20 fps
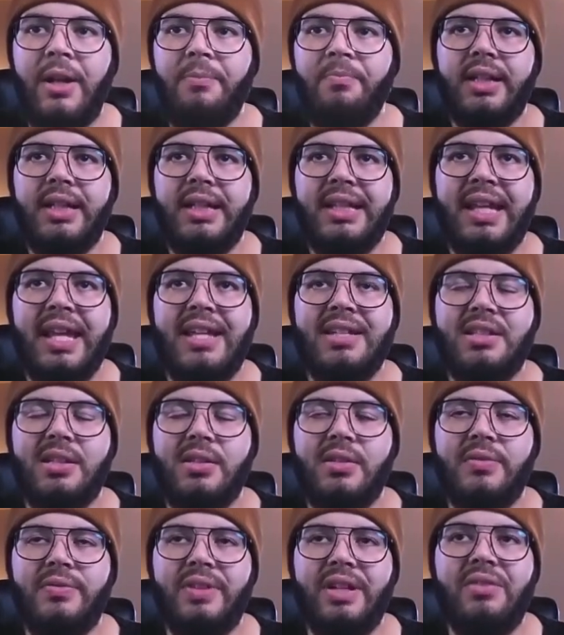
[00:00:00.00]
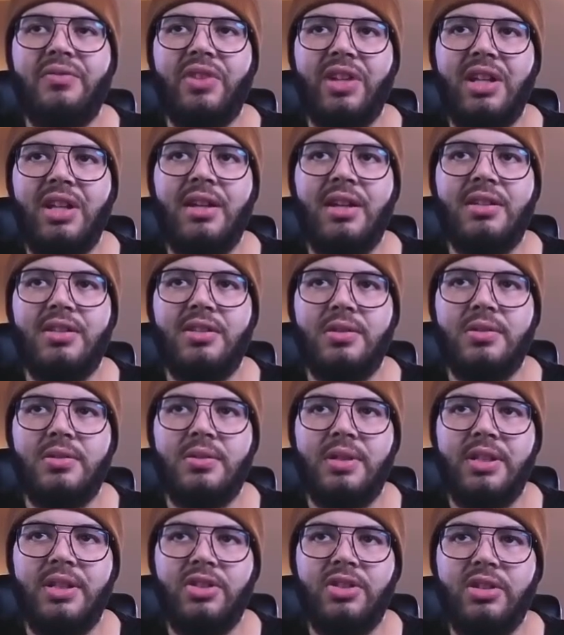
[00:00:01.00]
In the case of NVIDIA, it's
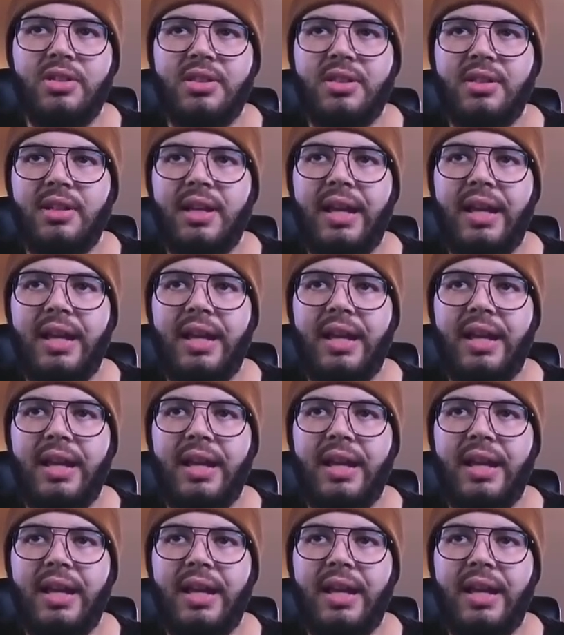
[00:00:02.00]
usually just